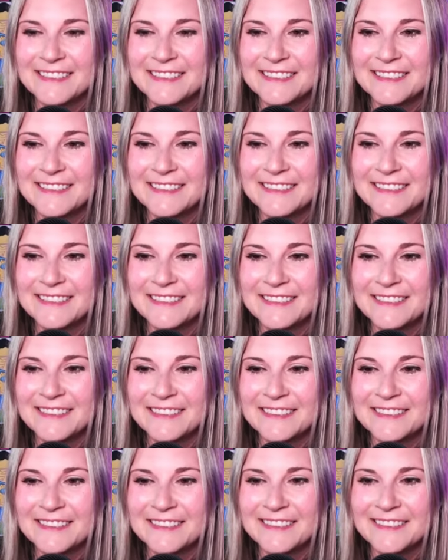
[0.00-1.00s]

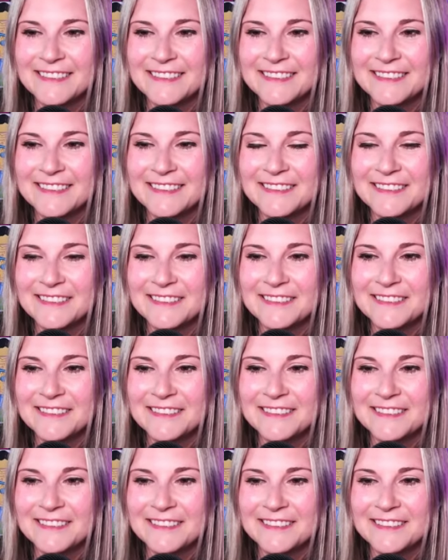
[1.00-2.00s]

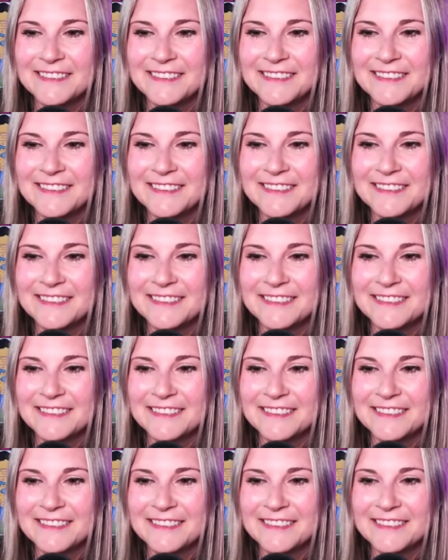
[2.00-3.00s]

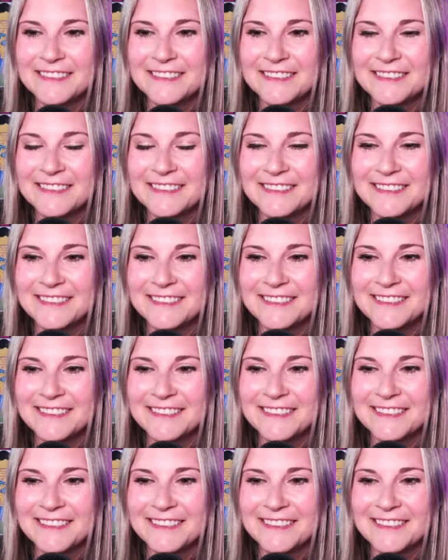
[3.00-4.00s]

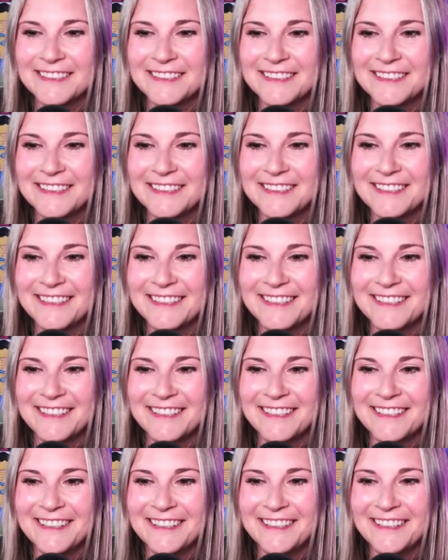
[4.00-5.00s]

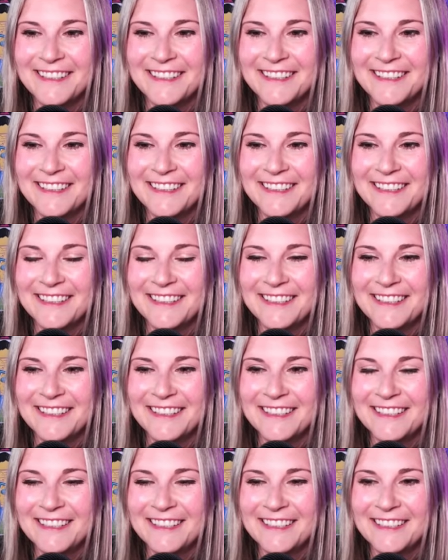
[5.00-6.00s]

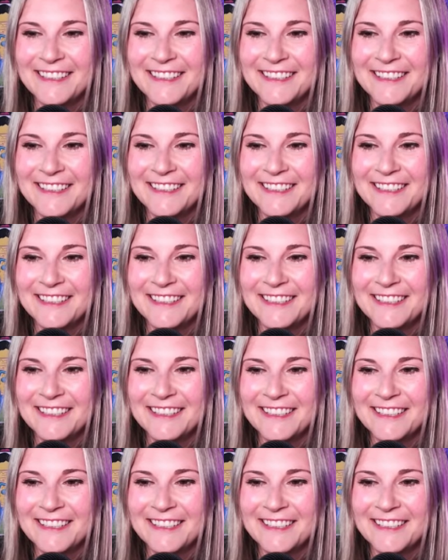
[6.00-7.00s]

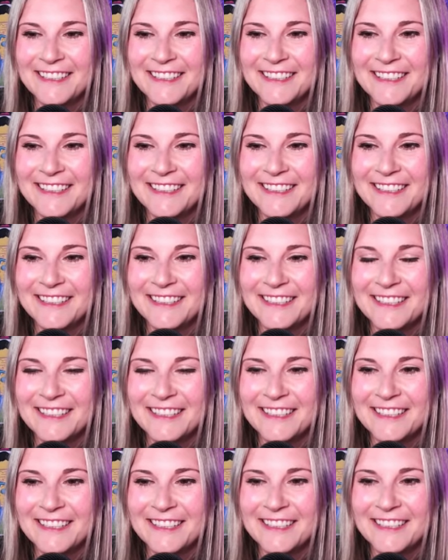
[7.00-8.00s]
(silent)